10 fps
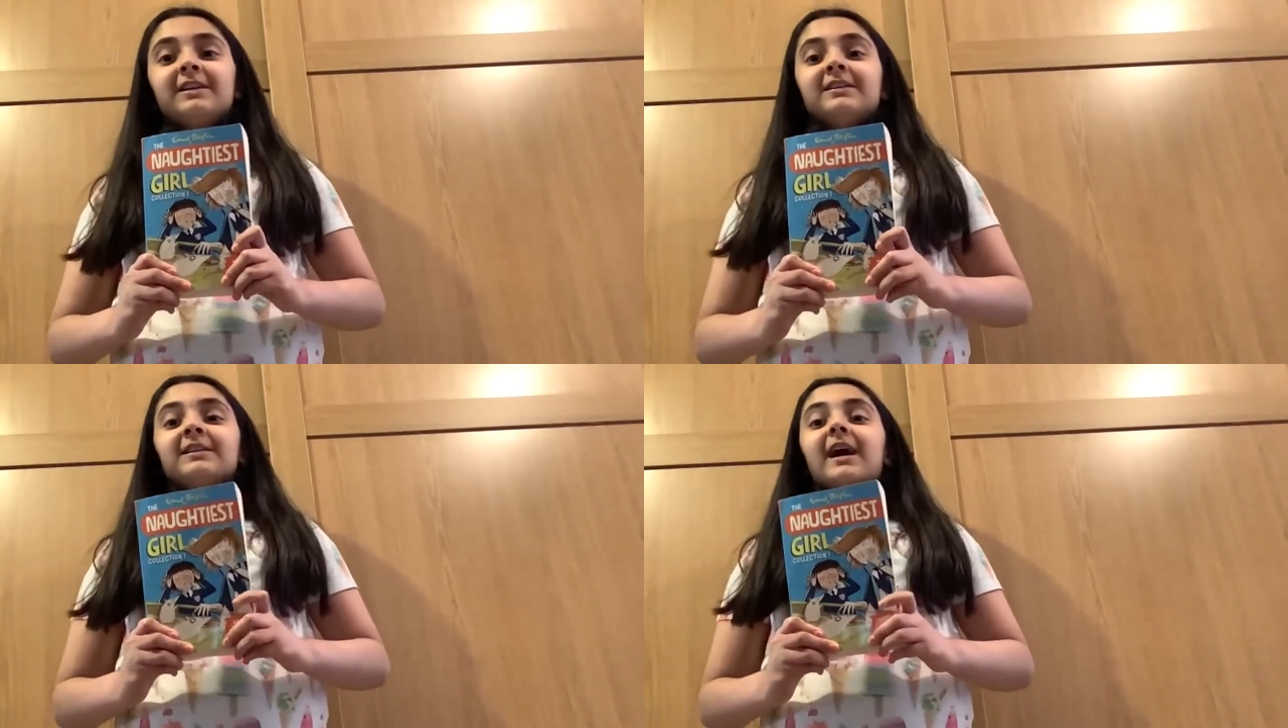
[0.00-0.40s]

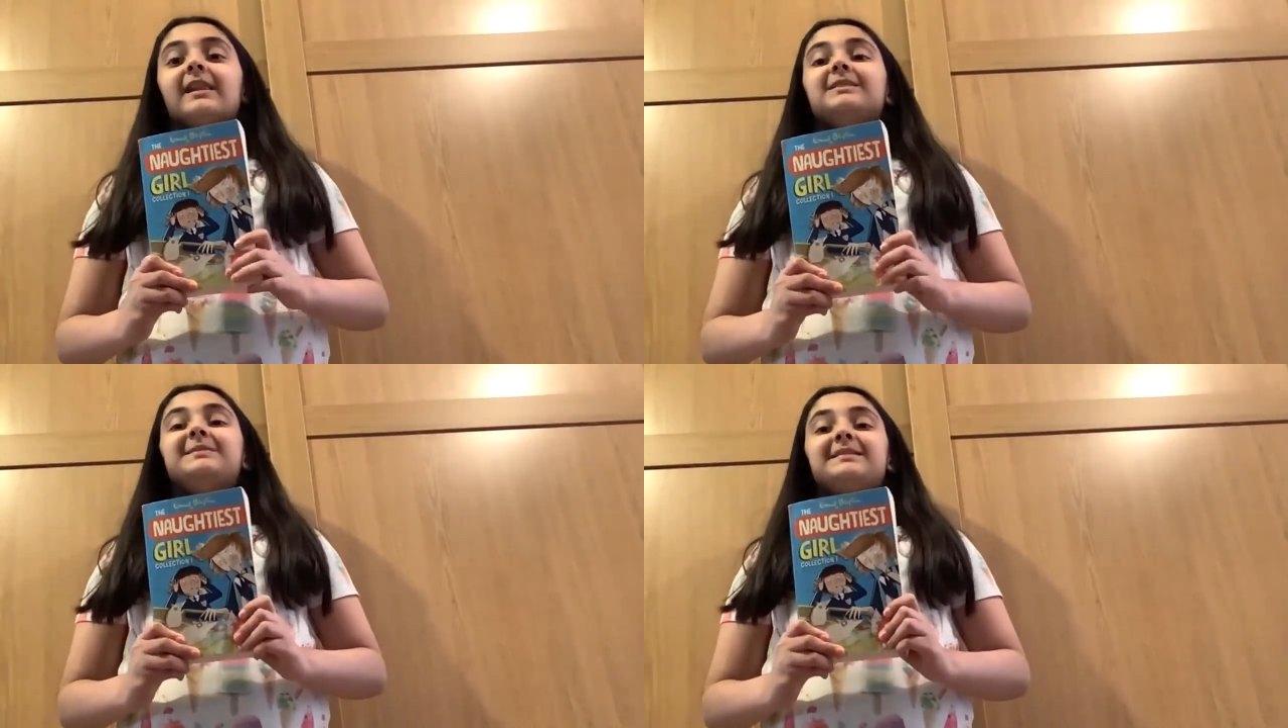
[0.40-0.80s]

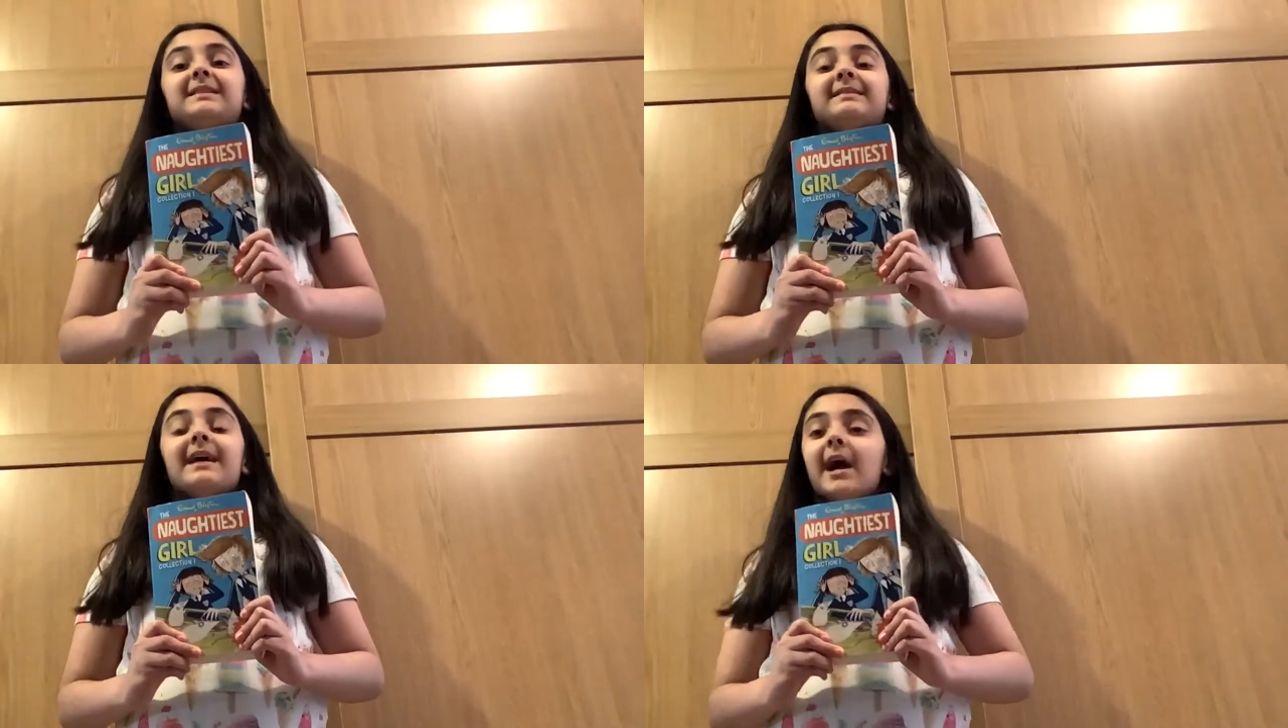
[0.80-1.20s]
Elizabeth is
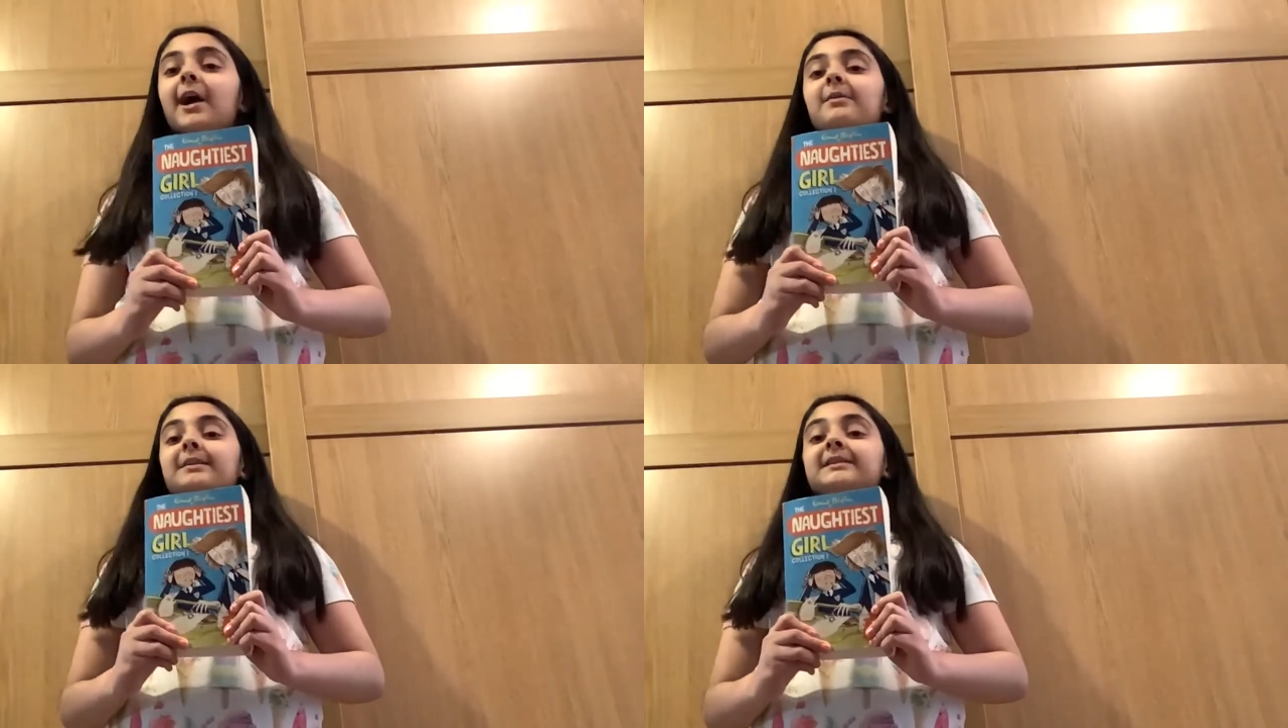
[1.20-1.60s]

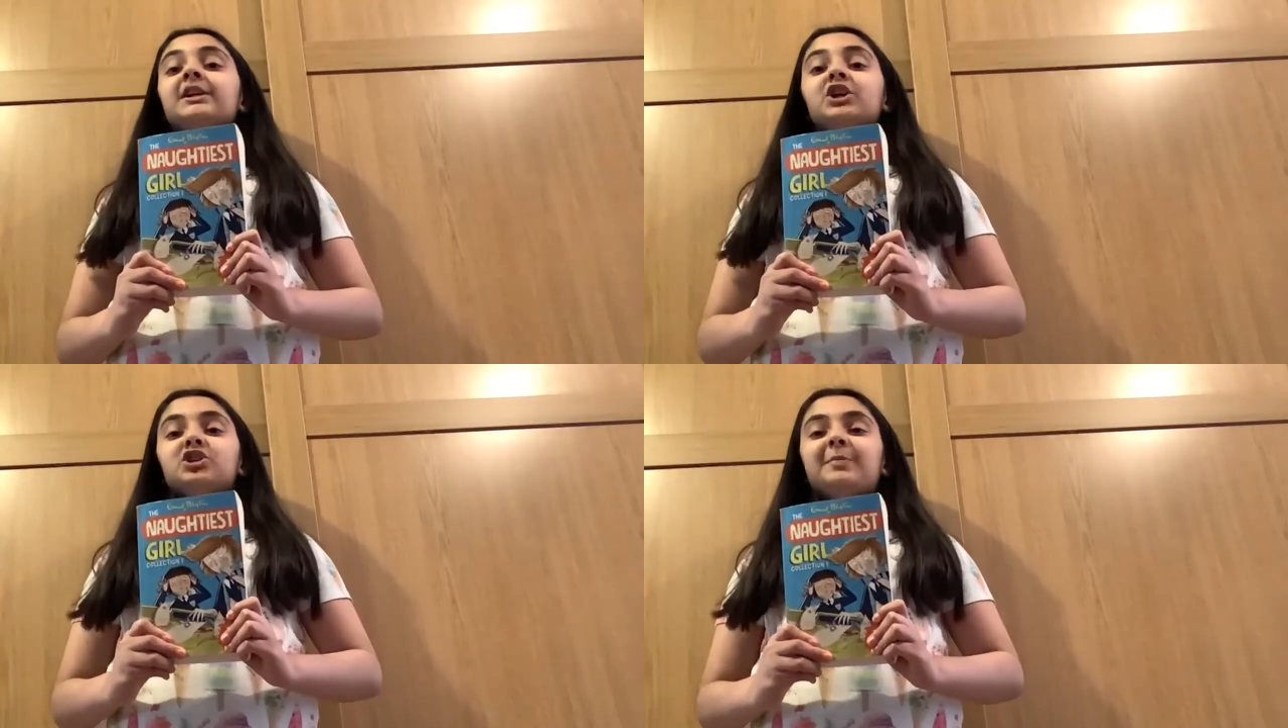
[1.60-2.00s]
determined to